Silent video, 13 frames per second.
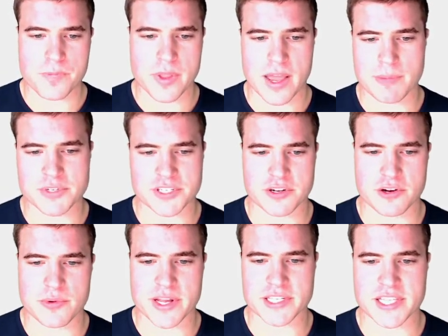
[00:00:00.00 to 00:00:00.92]
I'm just going to
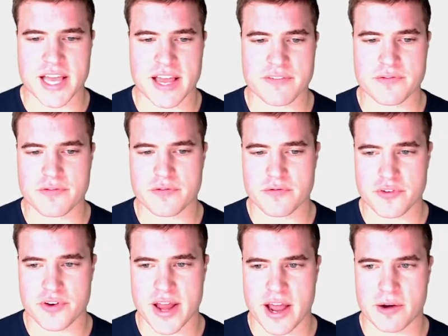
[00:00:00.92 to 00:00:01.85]
erase that for
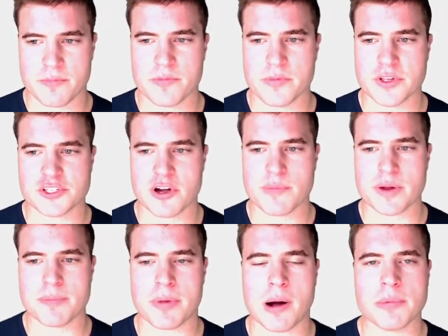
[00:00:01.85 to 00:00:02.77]
now. So I'm going
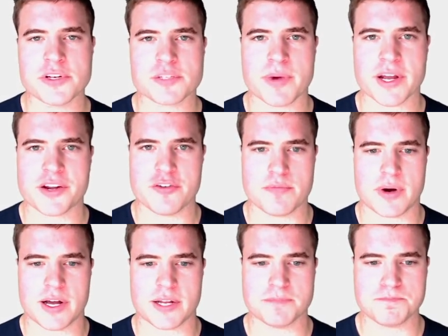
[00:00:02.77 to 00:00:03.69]
to publish my
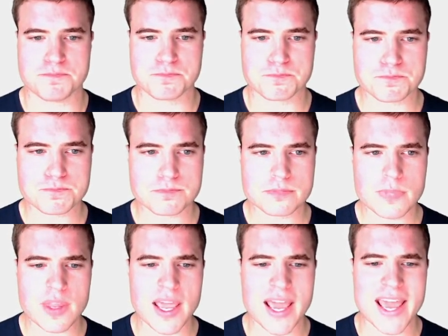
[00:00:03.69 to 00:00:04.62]
coupon.
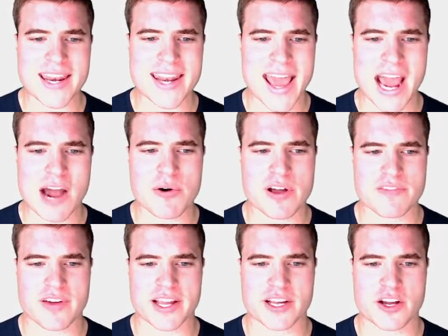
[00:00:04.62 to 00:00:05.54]
And now if
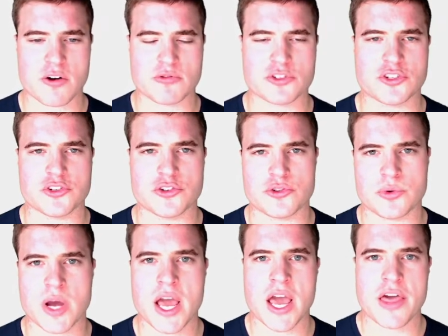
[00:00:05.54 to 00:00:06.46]
I go
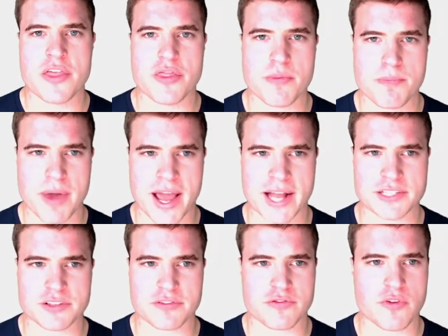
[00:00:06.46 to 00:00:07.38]
back to
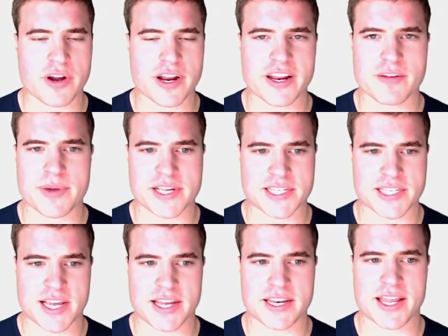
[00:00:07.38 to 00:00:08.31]
the front end of my
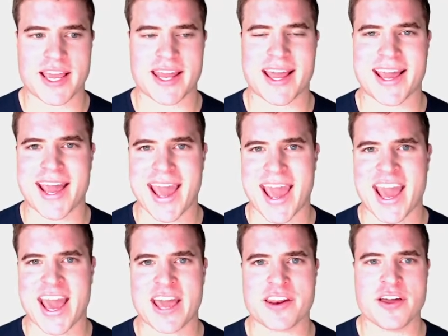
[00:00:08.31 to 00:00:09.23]
site and I
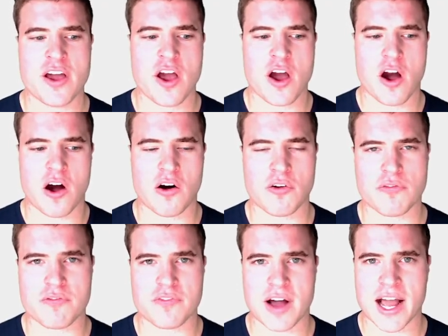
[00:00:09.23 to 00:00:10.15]
add all
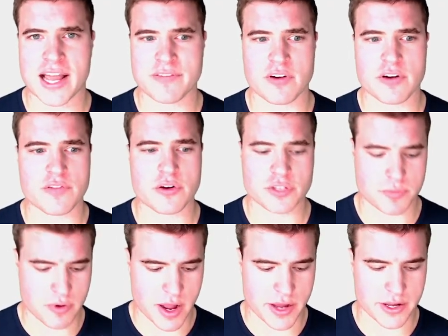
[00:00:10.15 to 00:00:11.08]
5 of those
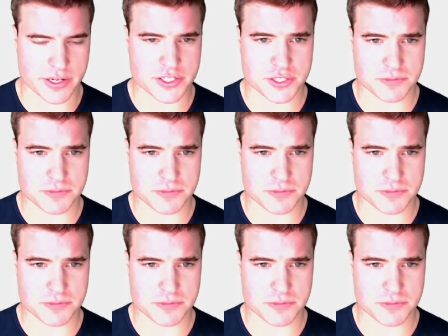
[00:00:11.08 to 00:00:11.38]
products,